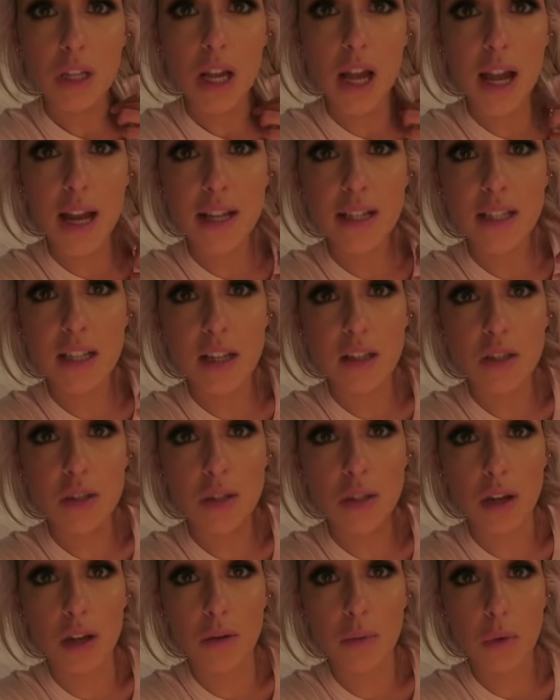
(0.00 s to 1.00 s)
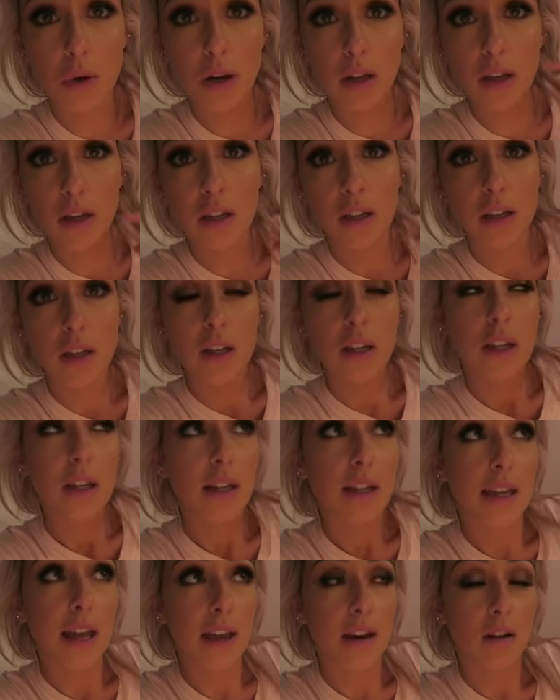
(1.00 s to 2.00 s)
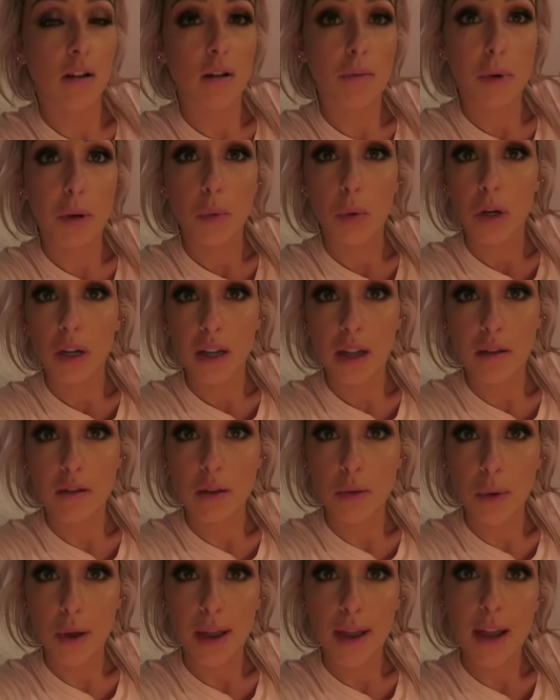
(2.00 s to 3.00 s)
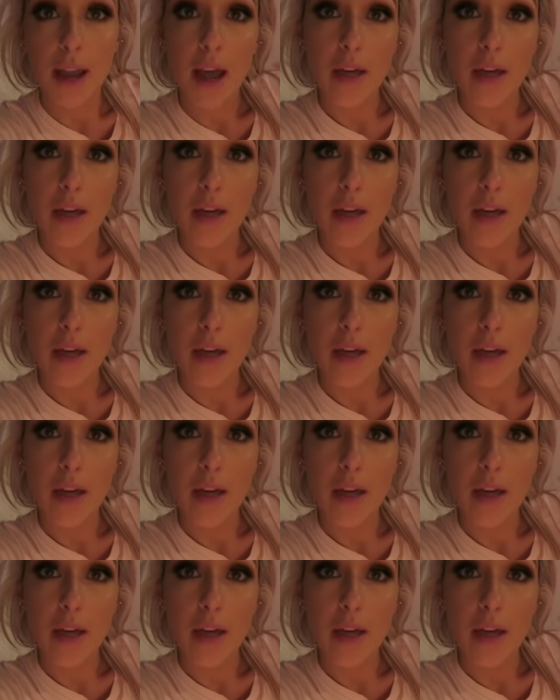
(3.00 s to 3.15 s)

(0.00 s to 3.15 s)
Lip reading: and I just kind of want to get all my work out of the way,